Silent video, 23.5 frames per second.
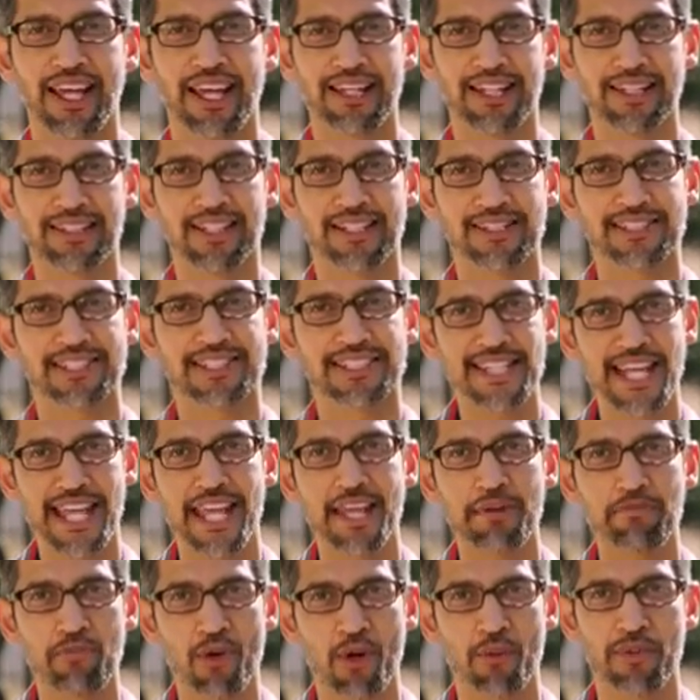And at that
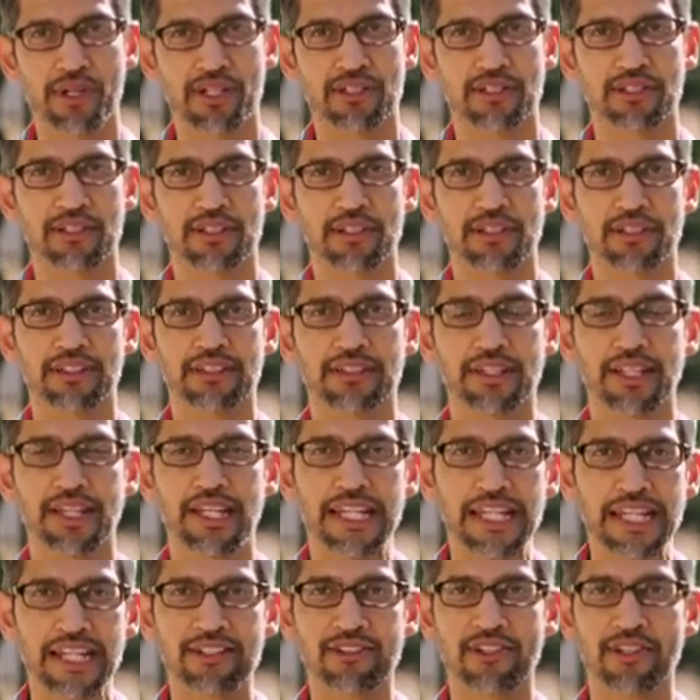same moment, the
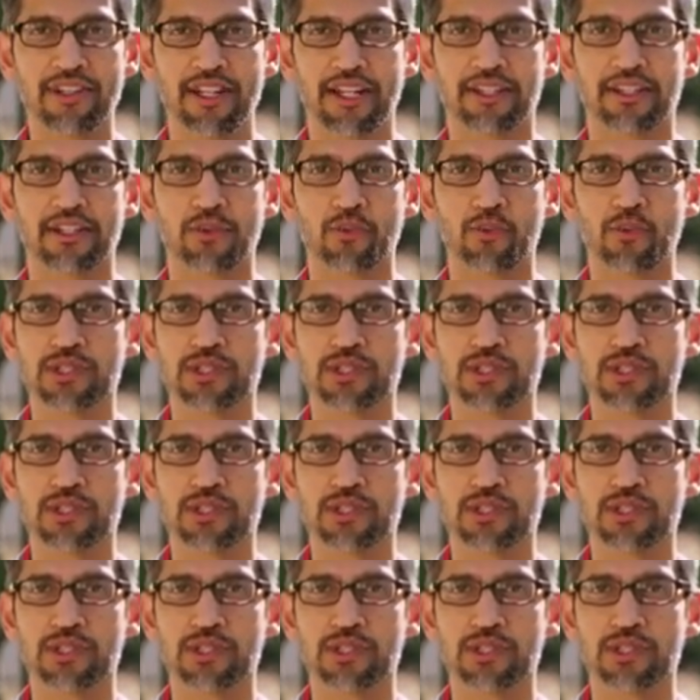internet